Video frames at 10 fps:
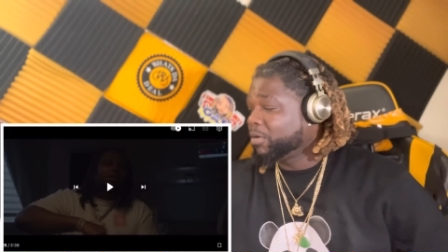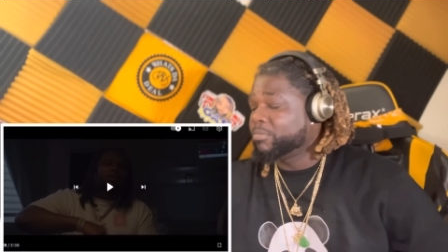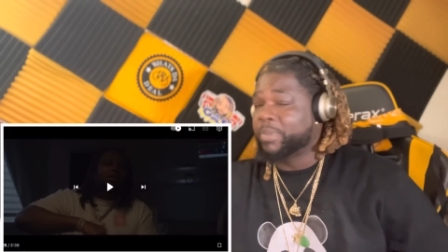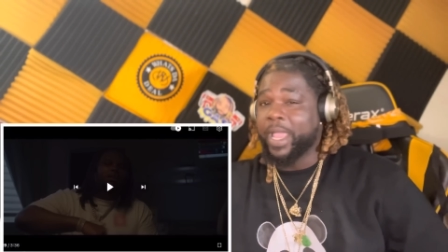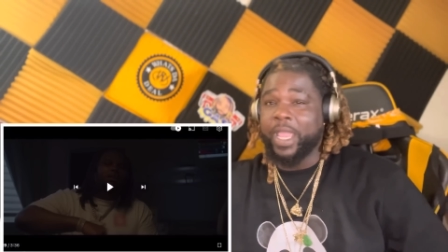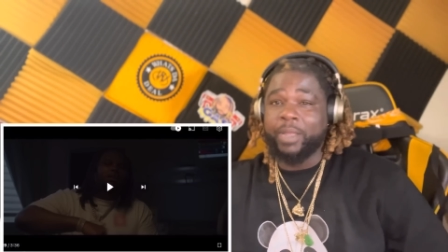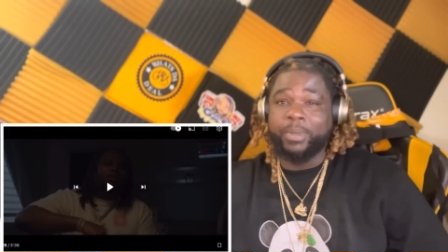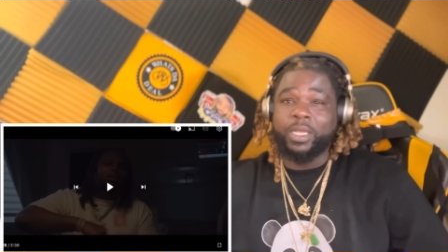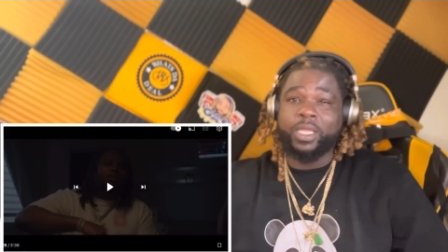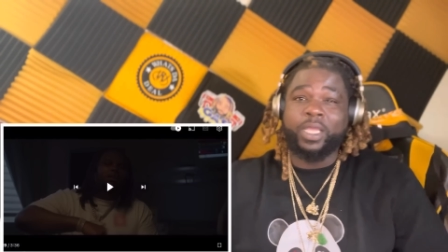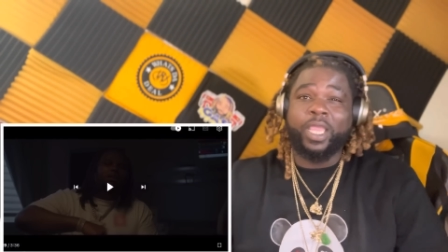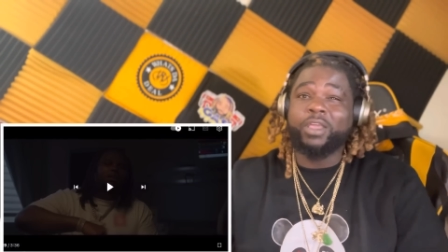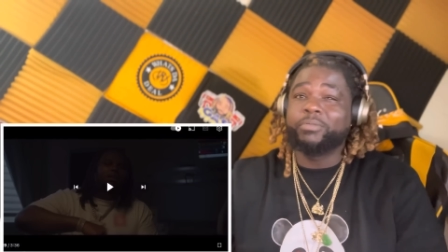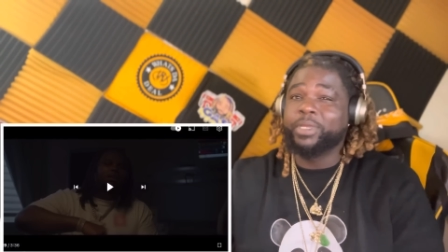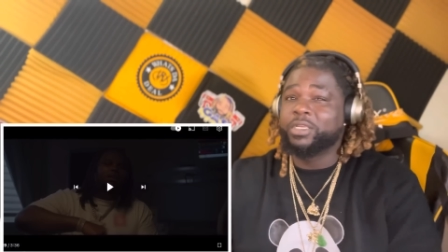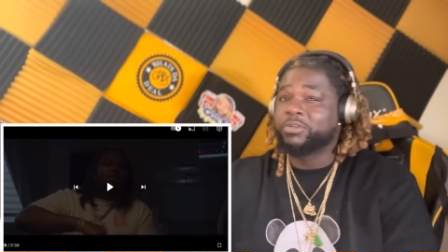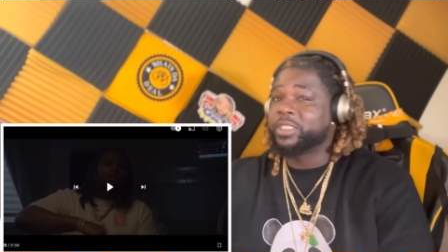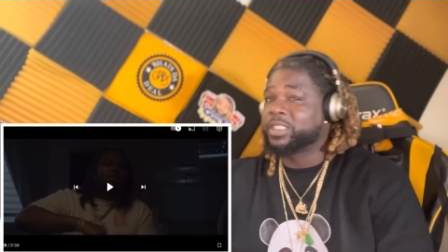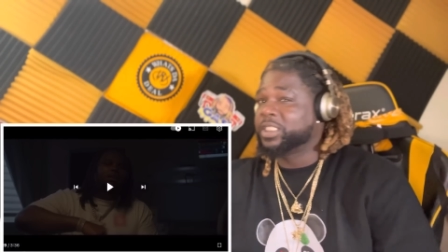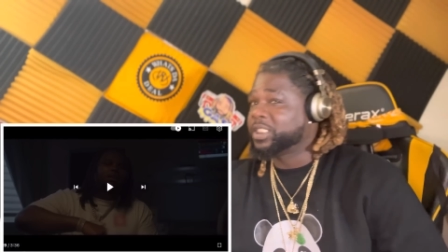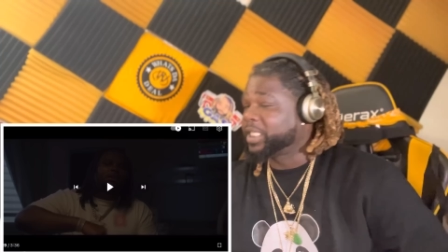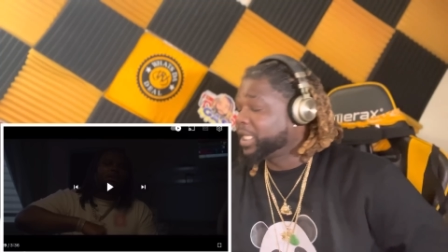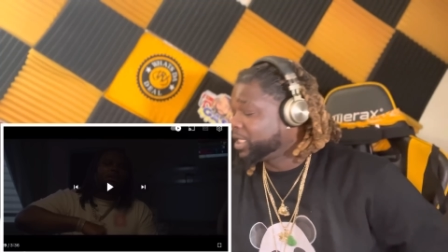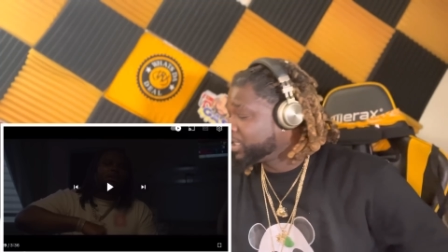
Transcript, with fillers: bag, my nigga. LB Griffey said it,